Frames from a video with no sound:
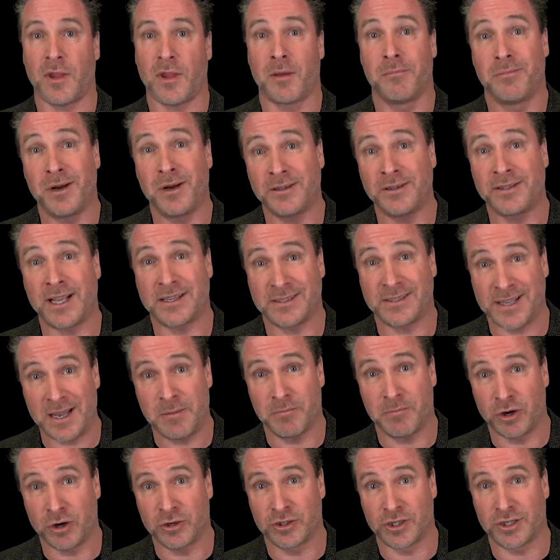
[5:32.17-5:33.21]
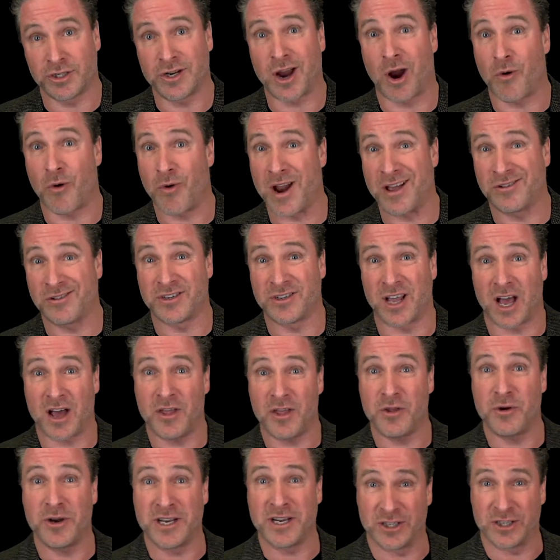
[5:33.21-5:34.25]
But that same person around
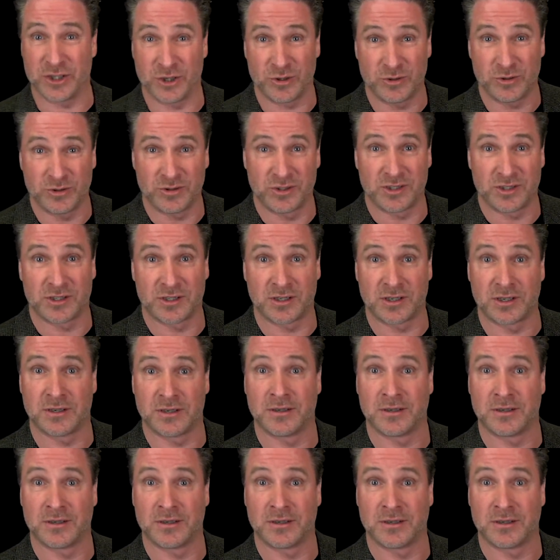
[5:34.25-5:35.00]
other issues,